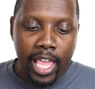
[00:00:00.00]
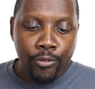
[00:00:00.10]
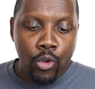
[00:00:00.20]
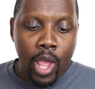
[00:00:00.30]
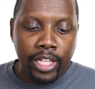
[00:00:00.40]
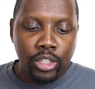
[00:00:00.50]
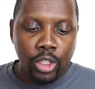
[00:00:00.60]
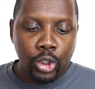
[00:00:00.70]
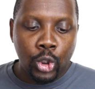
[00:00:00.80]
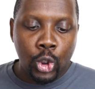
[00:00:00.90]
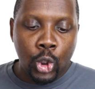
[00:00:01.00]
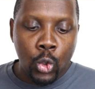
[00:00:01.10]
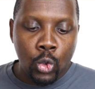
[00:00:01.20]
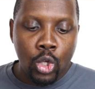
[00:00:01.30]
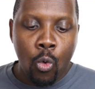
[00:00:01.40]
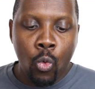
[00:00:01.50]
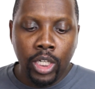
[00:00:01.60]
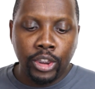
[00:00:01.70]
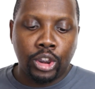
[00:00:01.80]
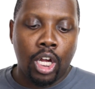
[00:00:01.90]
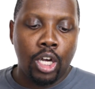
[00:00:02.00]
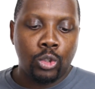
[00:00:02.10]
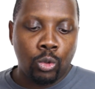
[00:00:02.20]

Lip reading: If you had to choose one song